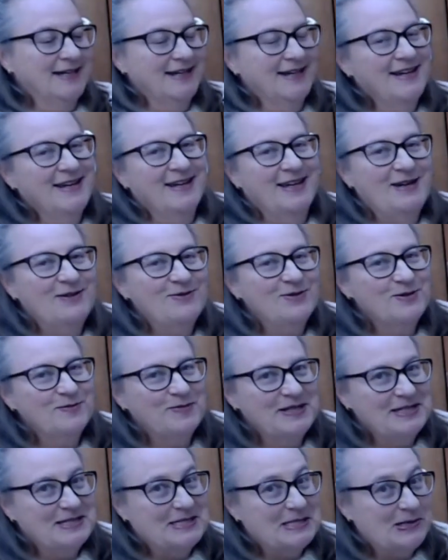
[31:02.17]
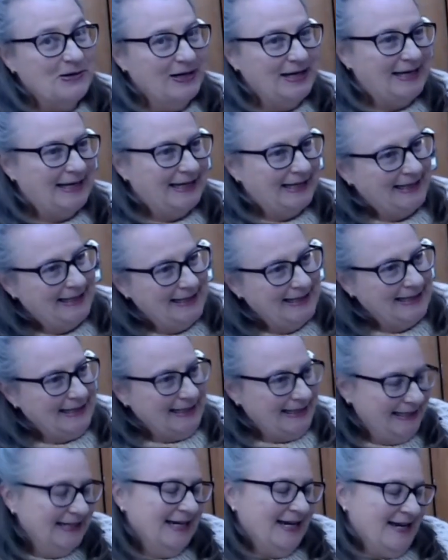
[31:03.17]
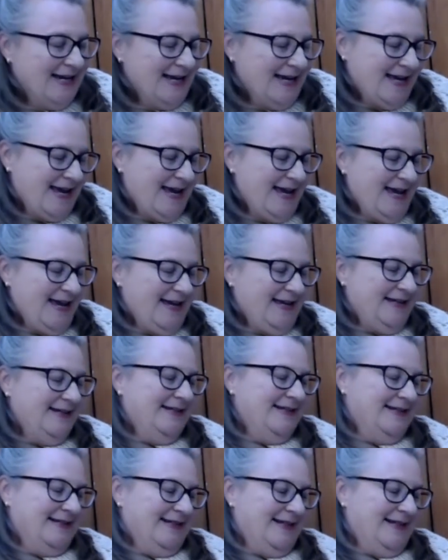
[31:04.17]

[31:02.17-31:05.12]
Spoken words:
it would be squeaking, and